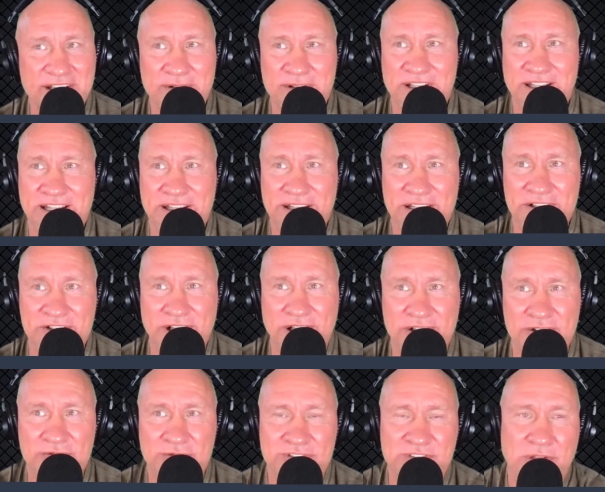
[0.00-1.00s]
of the Laidlaw
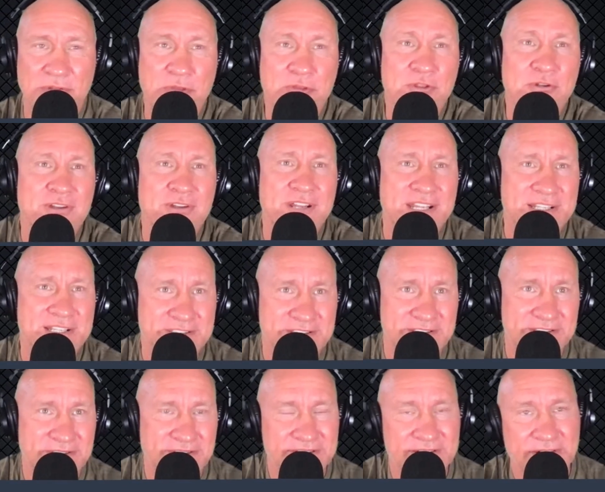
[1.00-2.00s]
Challenge was the theory is
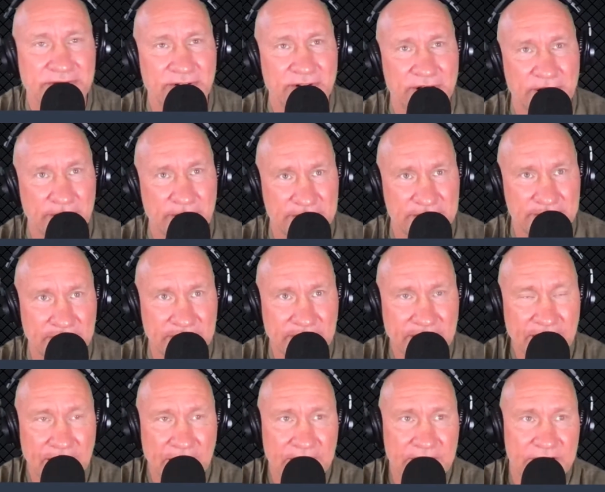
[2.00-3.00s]
different theories, but
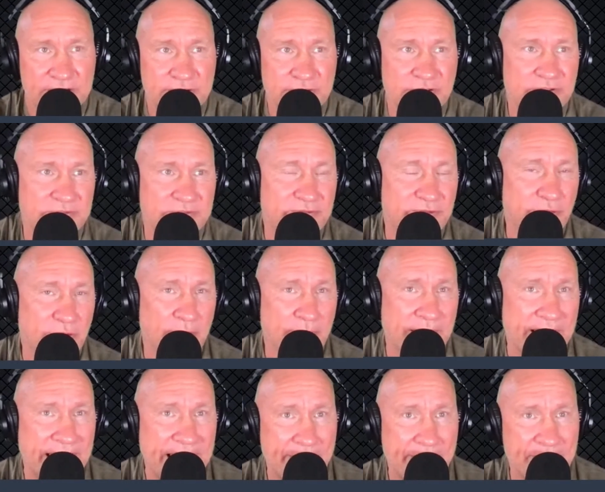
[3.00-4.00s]
that you can form a
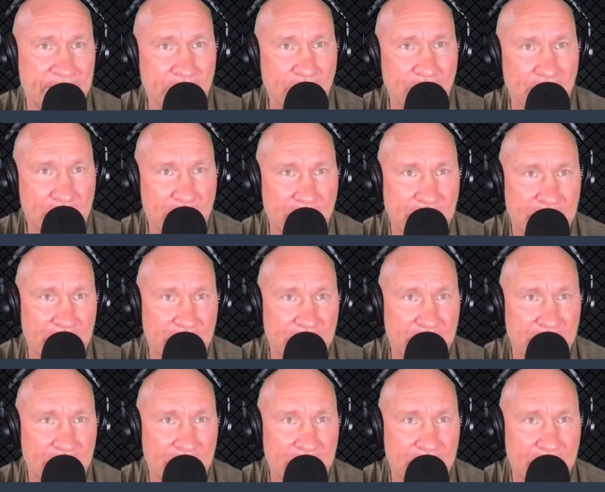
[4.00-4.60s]
habit or create a